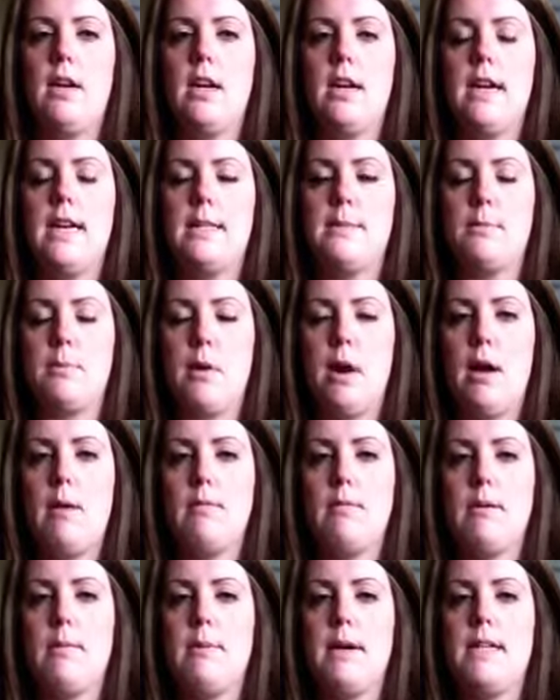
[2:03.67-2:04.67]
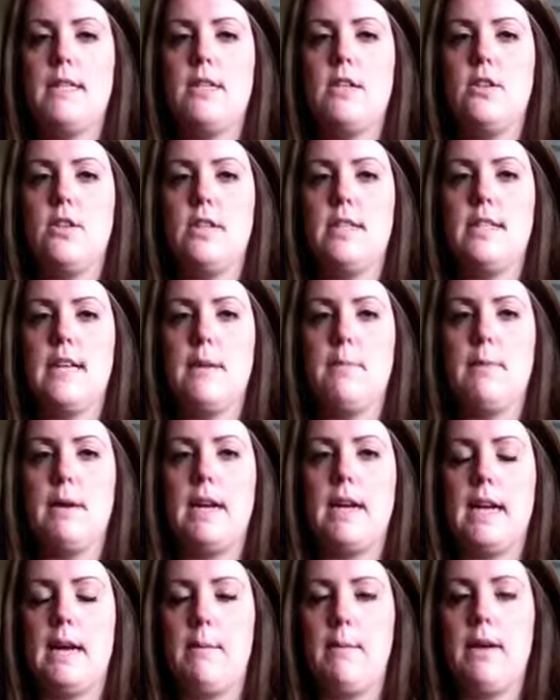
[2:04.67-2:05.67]
it's probably best to just send me
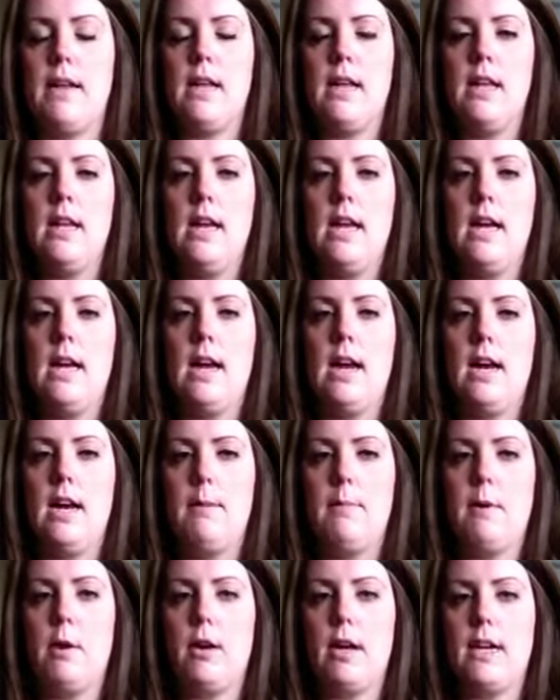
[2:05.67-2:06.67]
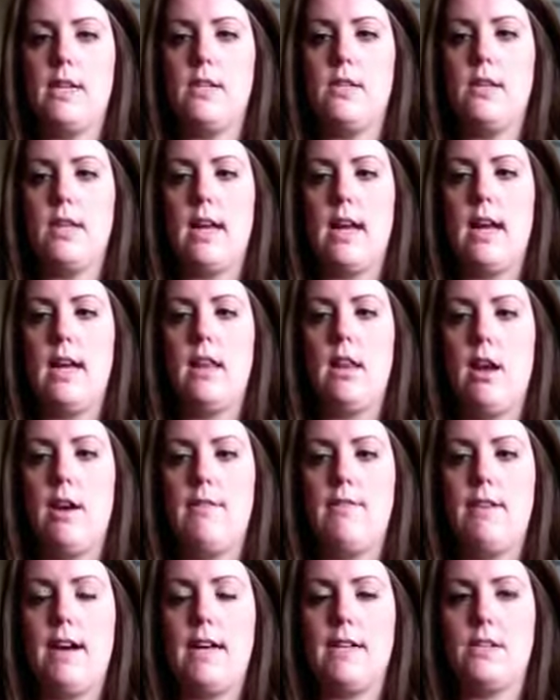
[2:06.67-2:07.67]
an email. I'll get to that a
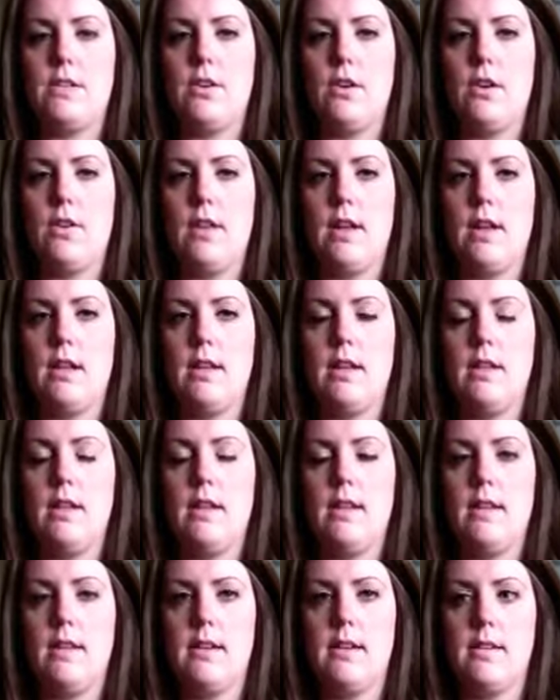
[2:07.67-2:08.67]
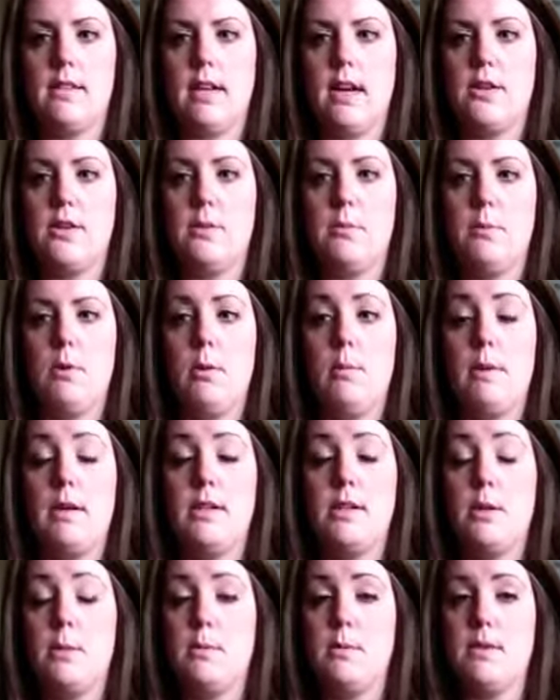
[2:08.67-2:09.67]
lot faster than the discussion board, but
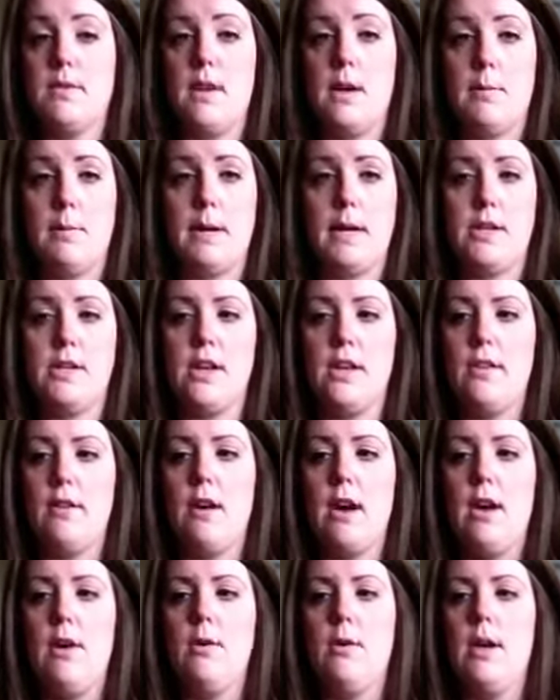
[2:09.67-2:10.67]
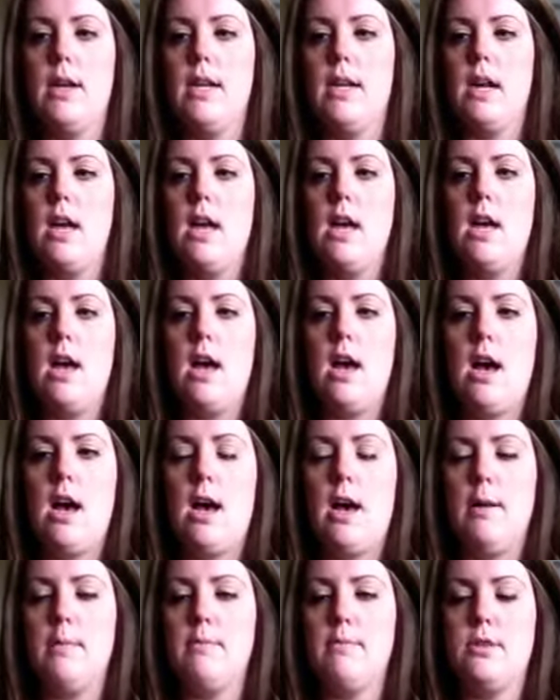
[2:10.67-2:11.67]
in terms of helping each other out and
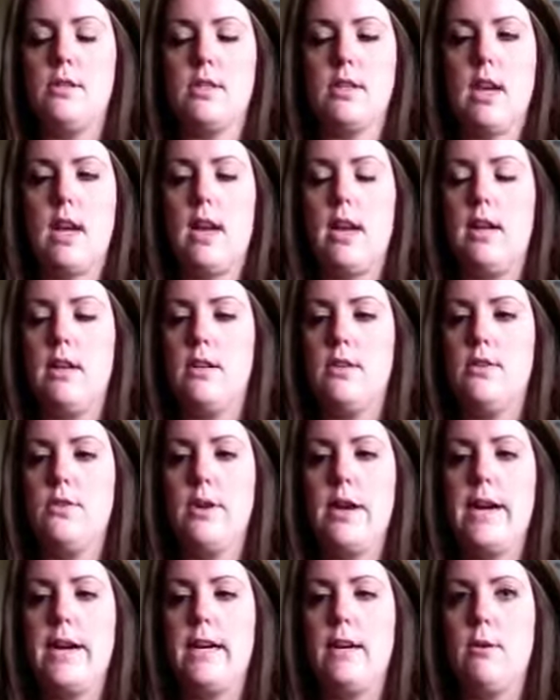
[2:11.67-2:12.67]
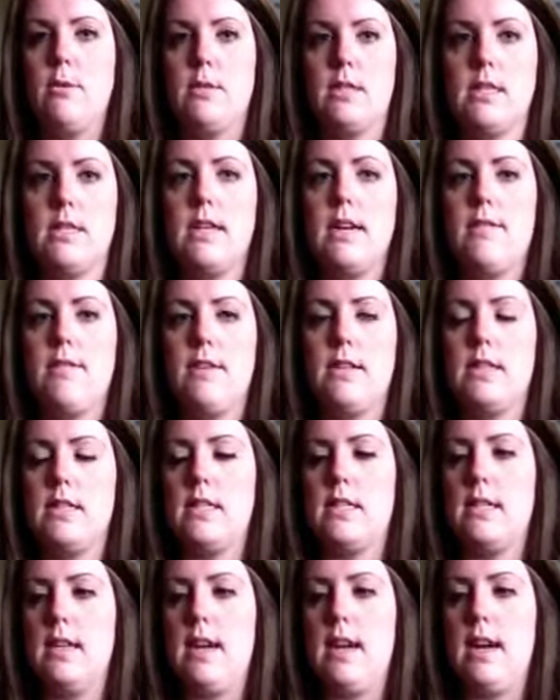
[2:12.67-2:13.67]
just kind of trading notes and stuff,
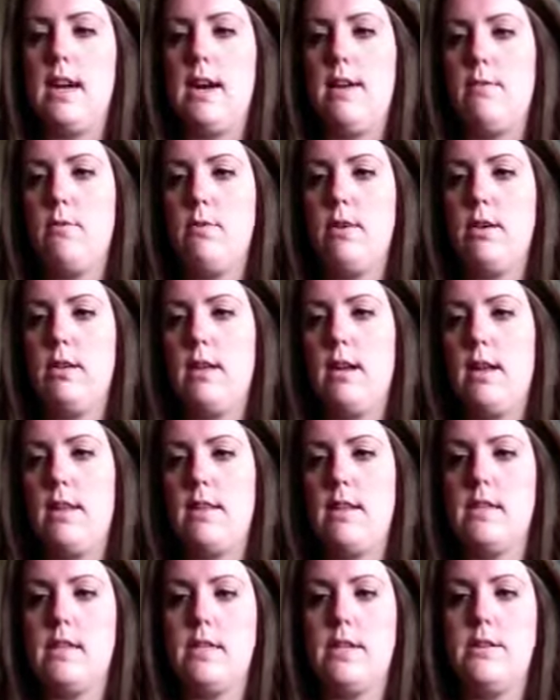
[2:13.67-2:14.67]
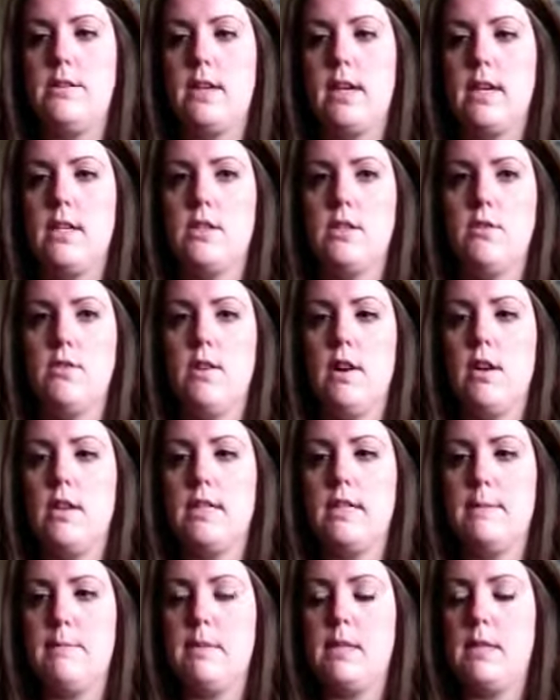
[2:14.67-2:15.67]
everyone that's using it so far
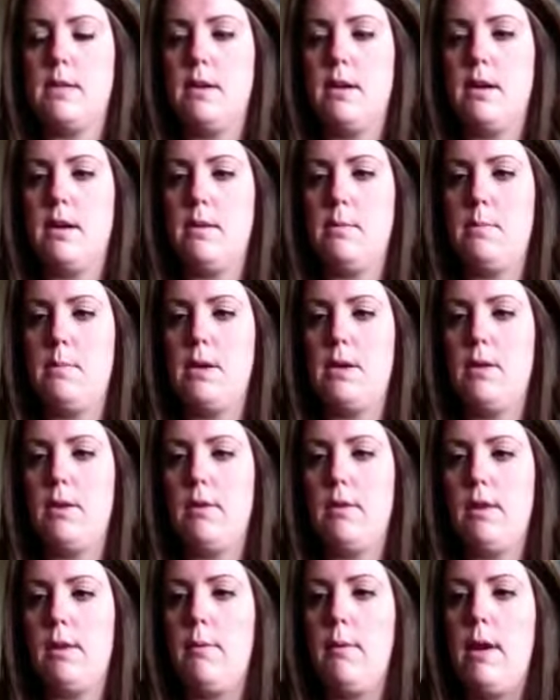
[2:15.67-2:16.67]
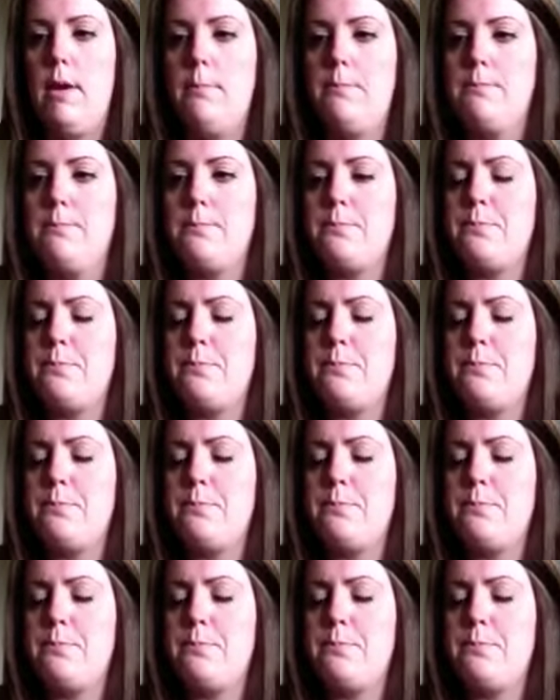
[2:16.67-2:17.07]
seems to be doing really well.